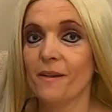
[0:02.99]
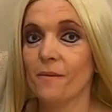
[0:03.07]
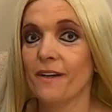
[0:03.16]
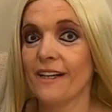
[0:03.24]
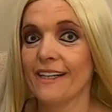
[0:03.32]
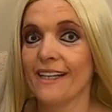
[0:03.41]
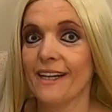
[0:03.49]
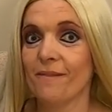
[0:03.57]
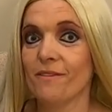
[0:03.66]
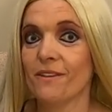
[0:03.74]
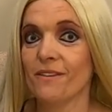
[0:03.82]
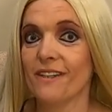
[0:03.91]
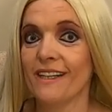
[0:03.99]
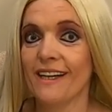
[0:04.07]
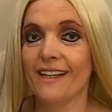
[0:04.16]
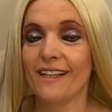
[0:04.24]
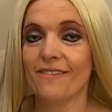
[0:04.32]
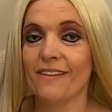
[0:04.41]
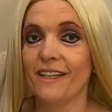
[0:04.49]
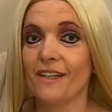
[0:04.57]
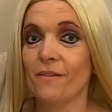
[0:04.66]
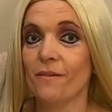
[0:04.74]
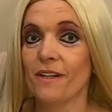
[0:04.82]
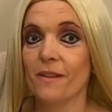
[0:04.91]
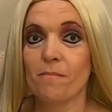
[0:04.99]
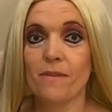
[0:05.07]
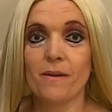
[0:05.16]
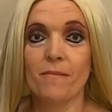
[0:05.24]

welcome to another video with me,